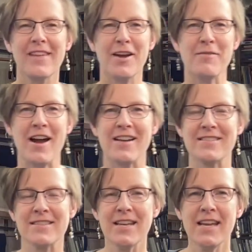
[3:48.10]

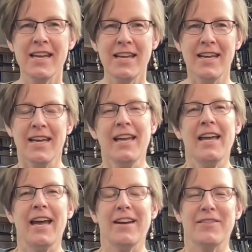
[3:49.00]
Arras.
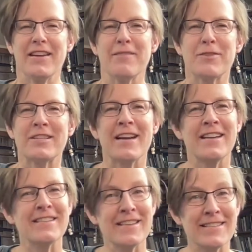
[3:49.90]
I don't think I've worked on
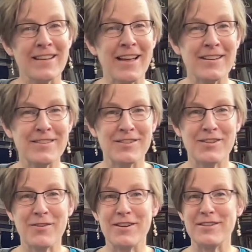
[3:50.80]
it since I last
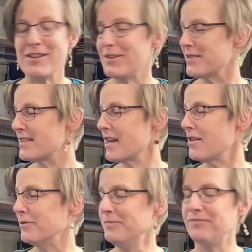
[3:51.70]
showed it to you.
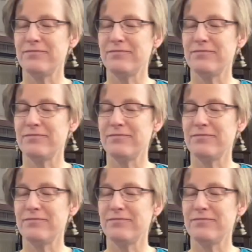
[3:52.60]
So...